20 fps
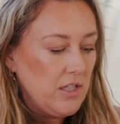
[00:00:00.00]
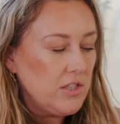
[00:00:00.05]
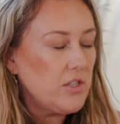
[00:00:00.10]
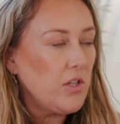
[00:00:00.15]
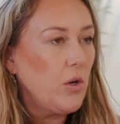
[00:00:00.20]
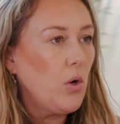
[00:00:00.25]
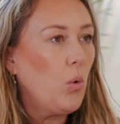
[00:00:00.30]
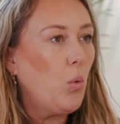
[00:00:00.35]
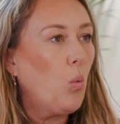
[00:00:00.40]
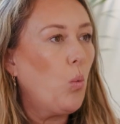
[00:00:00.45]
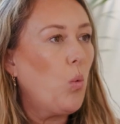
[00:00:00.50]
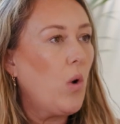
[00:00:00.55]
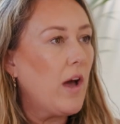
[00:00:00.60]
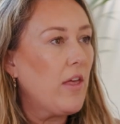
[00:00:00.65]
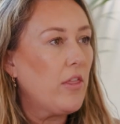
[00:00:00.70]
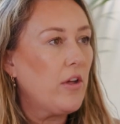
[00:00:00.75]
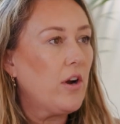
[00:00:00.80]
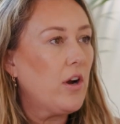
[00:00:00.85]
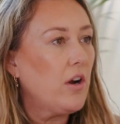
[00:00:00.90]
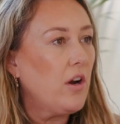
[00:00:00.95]
So
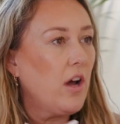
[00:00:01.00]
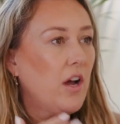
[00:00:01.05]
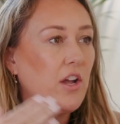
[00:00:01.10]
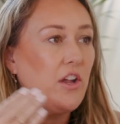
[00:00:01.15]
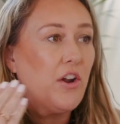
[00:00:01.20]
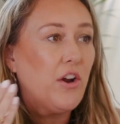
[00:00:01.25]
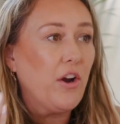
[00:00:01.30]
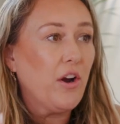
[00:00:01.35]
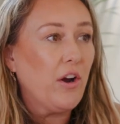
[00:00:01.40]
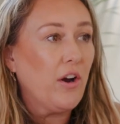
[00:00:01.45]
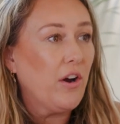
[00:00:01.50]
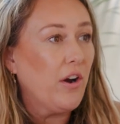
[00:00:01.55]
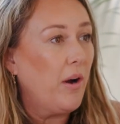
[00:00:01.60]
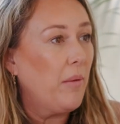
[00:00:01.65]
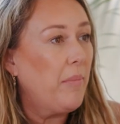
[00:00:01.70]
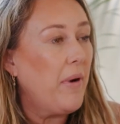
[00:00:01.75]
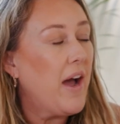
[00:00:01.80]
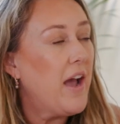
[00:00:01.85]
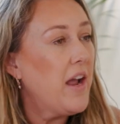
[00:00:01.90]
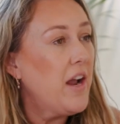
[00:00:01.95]
whether or not you're
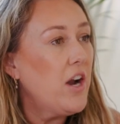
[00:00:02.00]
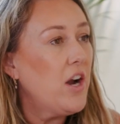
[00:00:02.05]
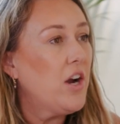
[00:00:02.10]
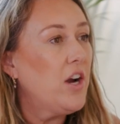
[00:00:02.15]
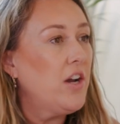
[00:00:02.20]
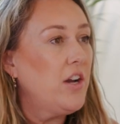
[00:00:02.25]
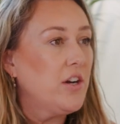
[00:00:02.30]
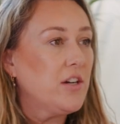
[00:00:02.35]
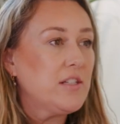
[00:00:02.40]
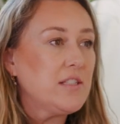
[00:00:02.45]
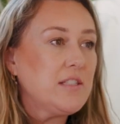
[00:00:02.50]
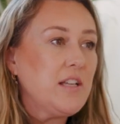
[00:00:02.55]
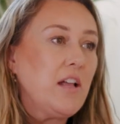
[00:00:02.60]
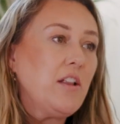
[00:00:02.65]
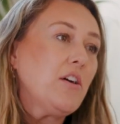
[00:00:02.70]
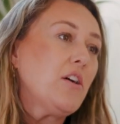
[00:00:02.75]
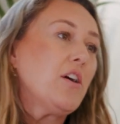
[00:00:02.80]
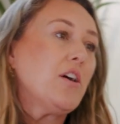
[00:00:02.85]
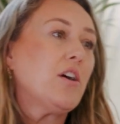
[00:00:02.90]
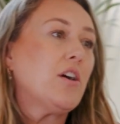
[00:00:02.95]
a buyer, you're a
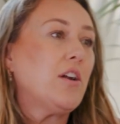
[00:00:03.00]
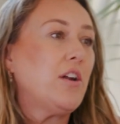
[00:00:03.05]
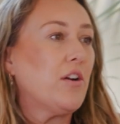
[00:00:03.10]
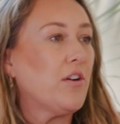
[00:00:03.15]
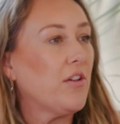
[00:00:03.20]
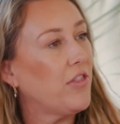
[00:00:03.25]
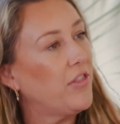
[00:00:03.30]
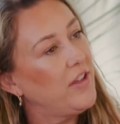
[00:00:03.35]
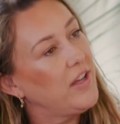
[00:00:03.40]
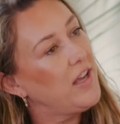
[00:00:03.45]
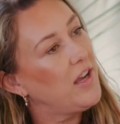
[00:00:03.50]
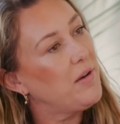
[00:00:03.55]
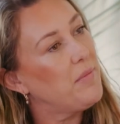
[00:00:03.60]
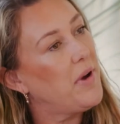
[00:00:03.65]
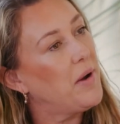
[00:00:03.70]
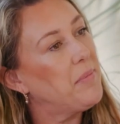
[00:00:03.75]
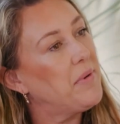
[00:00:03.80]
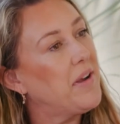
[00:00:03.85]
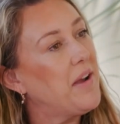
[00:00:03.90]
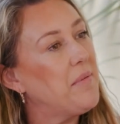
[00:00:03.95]
seller, you're thinking
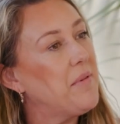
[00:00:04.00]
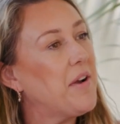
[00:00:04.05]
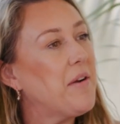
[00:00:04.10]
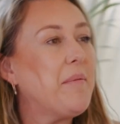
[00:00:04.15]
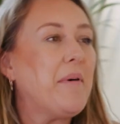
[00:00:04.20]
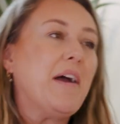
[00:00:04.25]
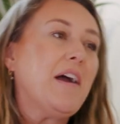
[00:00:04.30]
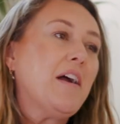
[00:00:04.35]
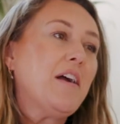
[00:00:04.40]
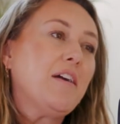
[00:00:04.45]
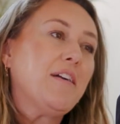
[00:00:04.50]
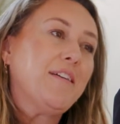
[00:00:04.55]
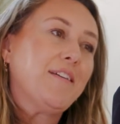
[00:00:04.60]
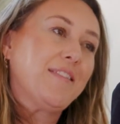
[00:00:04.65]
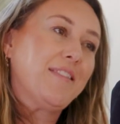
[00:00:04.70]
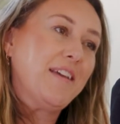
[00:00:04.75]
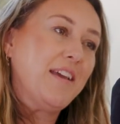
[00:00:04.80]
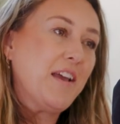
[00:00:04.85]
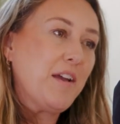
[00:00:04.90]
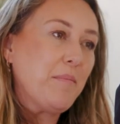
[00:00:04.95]
about becoming a buyer, you're
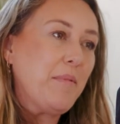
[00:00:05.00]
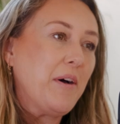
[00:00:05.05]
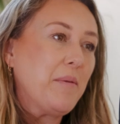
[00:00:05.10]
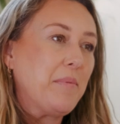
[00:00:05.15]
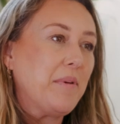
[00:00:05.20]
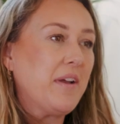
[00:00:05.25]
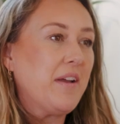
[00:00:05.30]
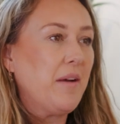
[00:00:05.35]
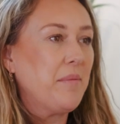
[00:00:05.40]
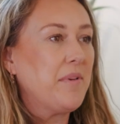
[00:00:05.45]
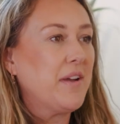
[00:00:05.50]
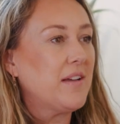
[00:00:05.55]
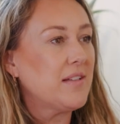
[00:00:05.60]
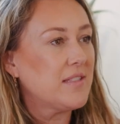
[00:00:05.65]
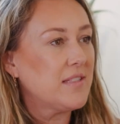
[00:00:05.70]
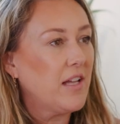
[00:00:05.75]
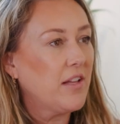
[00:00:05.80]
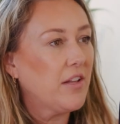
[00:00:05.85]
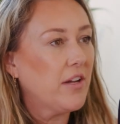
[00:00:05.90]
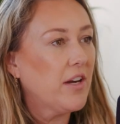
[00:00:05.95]
thinking about becoming a
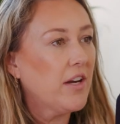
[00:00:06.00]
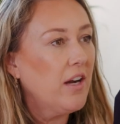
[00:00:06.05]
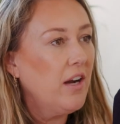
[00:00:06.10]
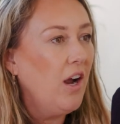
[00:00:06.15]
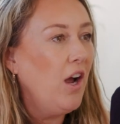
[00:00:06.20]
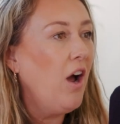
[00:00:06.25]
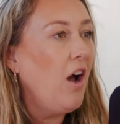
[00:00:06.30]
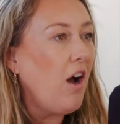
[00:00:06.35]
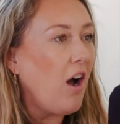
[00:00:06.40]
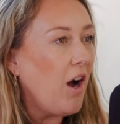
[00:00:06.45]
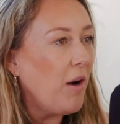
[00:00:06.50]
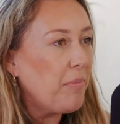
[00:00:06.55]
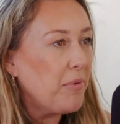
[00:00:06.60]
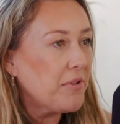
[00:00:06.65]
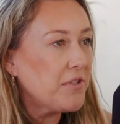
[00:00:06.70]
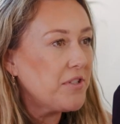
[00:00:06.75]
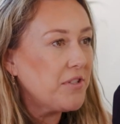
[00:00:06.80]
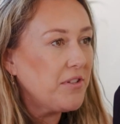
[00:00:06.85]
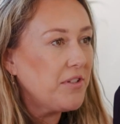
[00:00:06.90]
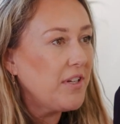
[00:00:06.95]
seller,
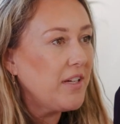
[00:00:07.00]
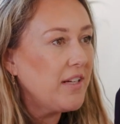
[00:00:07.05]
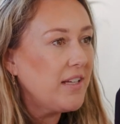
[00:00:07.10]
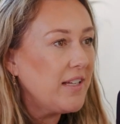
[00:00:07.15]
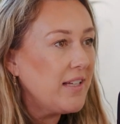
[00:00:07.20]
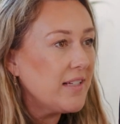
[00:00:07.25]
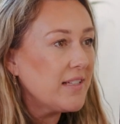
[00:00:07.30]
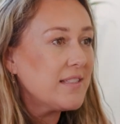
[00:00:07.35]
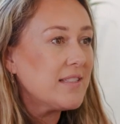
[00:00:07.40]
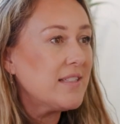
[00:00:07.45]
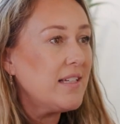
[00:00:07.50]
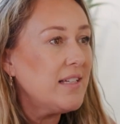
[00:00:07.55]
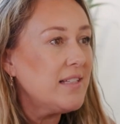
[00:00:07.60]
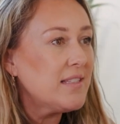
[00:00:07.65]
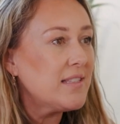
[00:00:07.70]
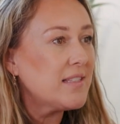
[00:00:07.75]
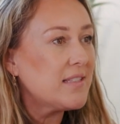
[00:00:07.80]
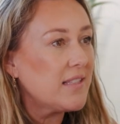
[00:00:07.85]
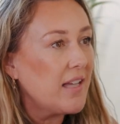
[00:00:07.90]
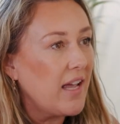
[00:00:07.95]
opportunity
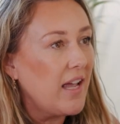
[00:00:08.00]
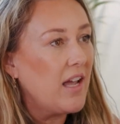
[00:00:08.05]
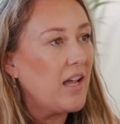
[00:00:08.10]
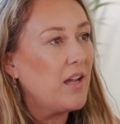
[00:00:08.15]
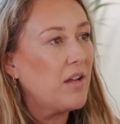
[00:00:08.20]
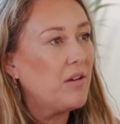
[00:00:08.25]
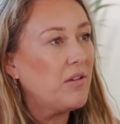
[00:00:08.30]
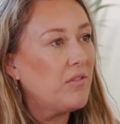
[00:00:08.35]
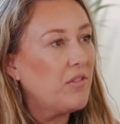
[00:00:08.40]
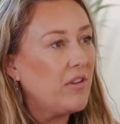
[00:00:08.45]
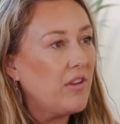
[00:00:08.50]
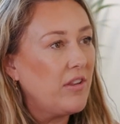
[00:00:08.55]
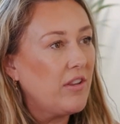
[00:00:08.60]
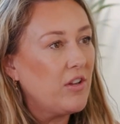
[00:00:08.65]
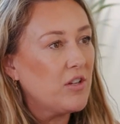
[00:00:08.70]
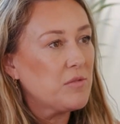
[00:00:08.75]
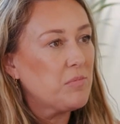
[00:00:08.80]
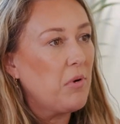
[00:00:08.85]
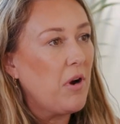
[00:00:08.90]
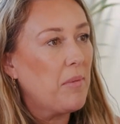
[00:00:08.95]
exists and
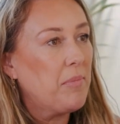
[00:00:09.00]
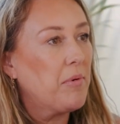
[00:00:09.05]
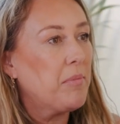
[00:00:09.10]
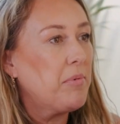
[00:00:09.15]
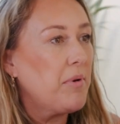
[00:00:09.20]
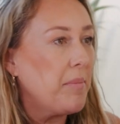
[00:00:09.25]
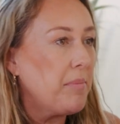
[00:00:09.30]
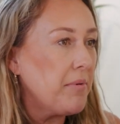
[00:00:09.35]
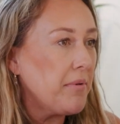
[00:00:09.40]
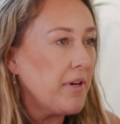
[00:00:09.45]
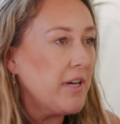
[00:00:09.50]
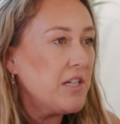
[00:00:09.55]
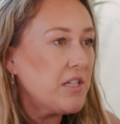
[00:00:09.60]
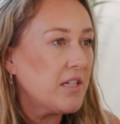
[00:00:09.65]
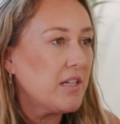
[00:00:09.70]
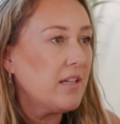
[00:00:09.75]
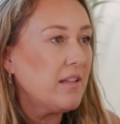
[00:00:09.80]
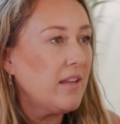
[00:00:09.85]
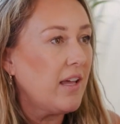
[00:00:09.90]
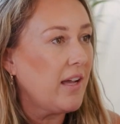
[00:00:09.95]
there's proper
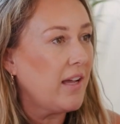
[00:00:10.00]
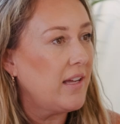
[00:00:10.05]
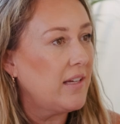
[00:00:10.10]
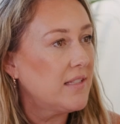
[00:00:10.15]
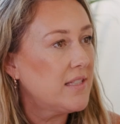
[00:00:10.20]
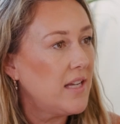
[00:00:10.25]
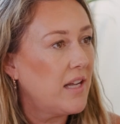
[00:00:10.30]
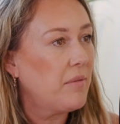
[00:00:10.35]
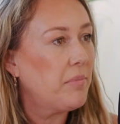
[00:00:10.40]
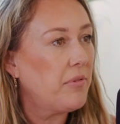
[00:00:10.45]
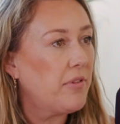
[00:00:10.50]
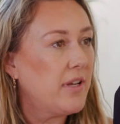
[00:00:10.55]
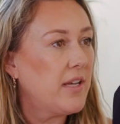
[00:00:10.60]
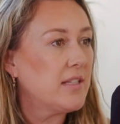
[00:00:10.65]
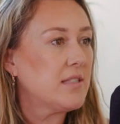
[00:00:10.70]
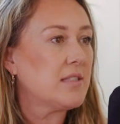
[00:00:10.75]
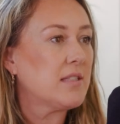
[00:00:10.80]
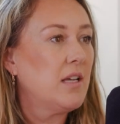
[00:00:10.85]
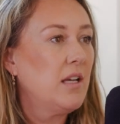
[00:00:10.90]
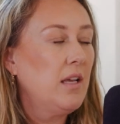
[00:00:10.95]
preparation that can take place.